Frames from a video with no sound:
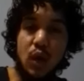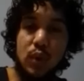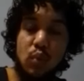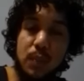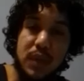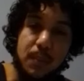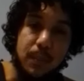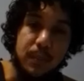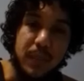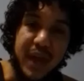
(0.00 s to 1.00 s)
we will be
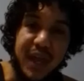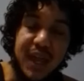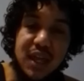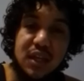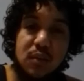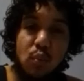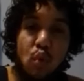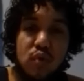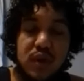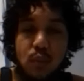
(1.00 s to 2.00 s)
hated
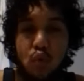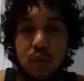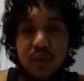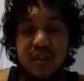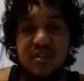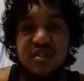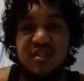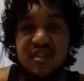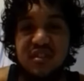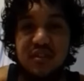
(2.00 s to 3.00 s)
more and more, brothers and
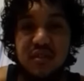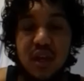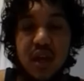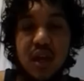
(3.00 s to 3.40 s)
sisters.